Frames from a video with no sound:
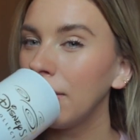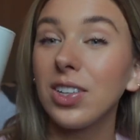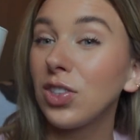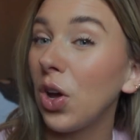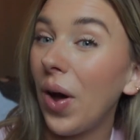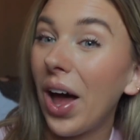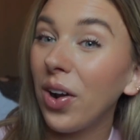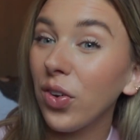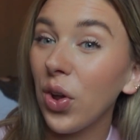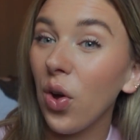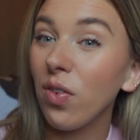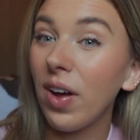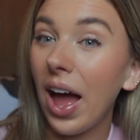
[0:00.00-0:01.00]
So I don't
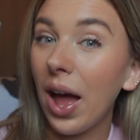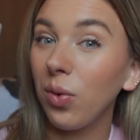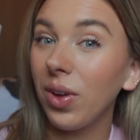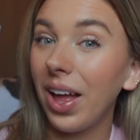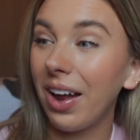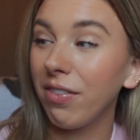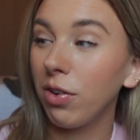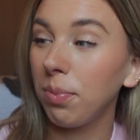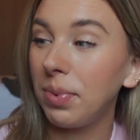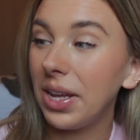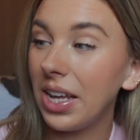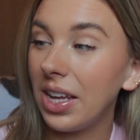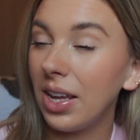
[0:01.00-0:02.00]
know if I will ever
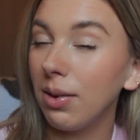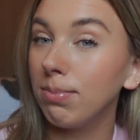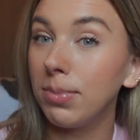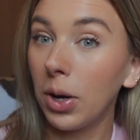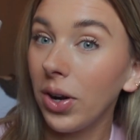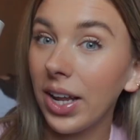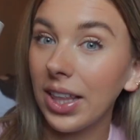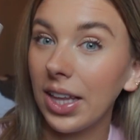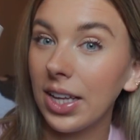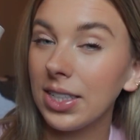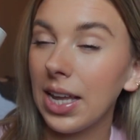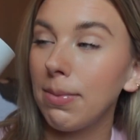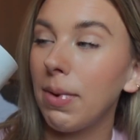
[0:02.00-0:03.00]
be burning
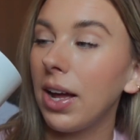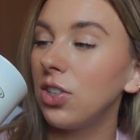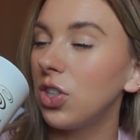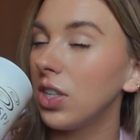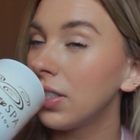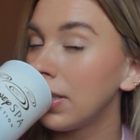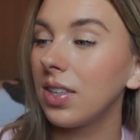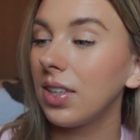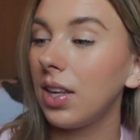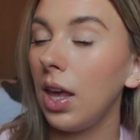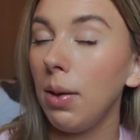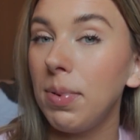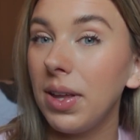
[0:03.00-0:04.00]
this. I might just
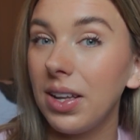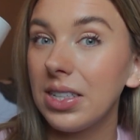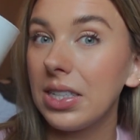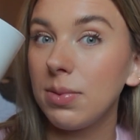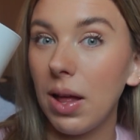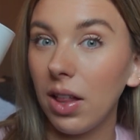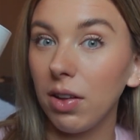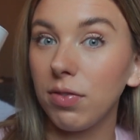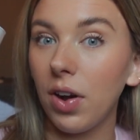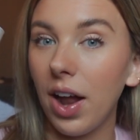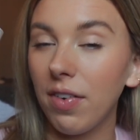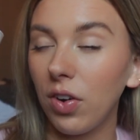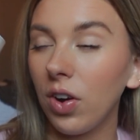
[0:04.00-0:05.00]
keep it and smell it
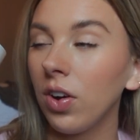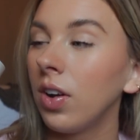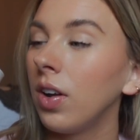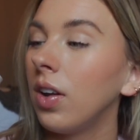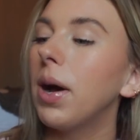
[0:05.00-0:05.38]
forever.